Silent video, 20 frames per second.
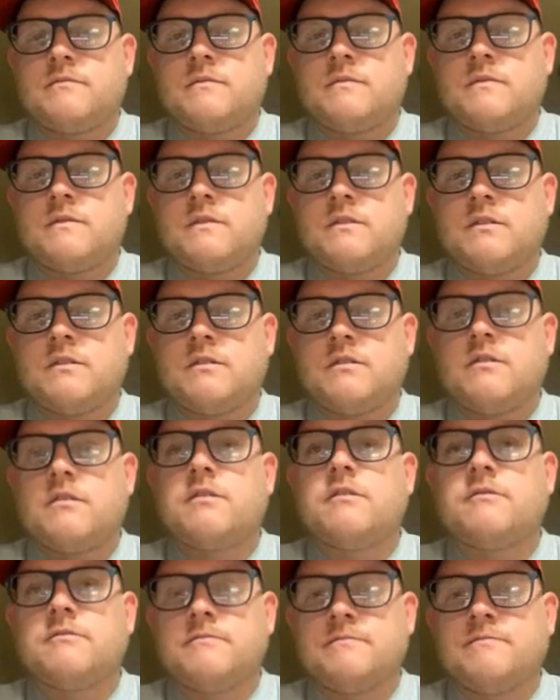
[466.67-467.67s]

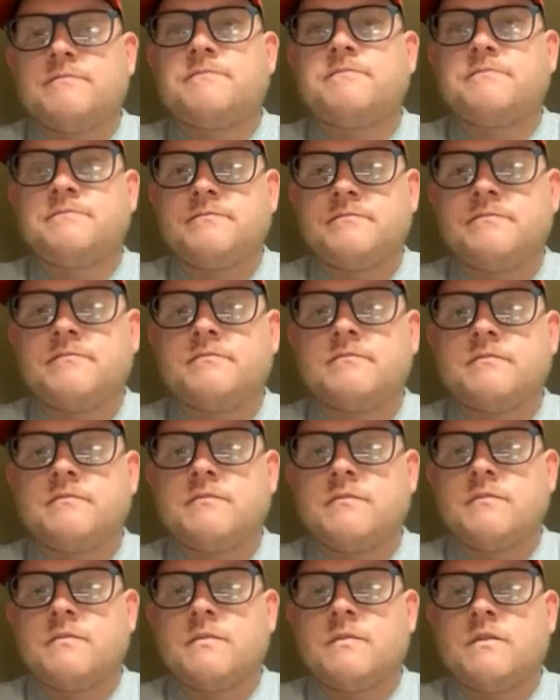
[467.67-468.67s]

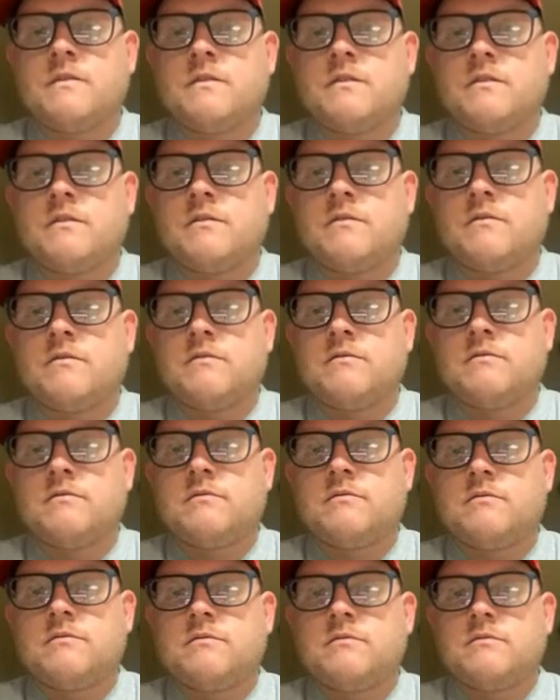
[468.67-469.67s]

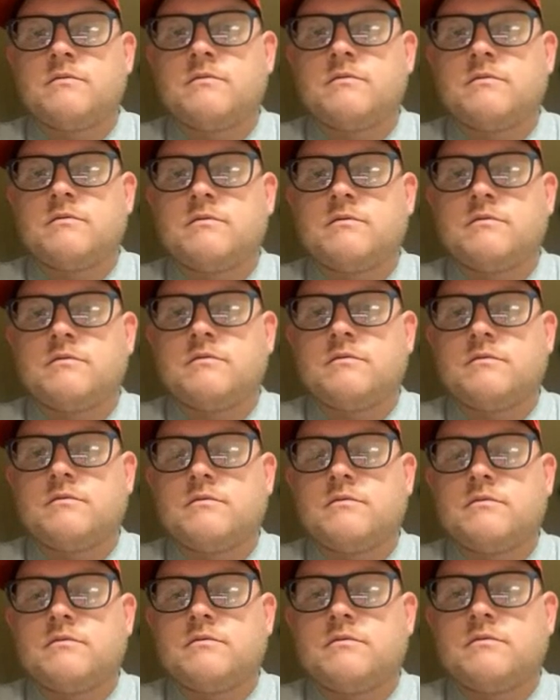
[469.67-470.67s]

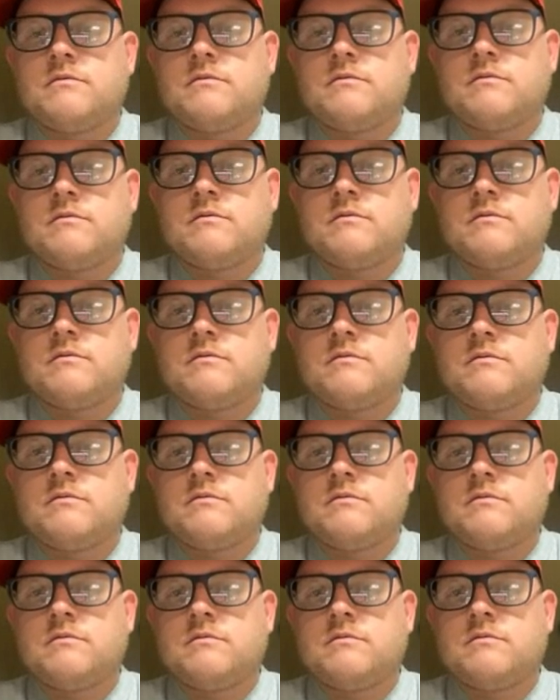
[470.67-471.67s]

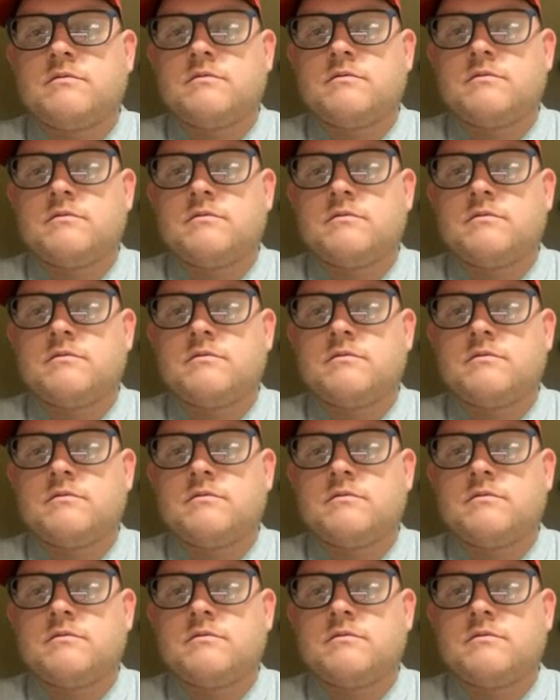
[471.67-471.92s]
[no speech]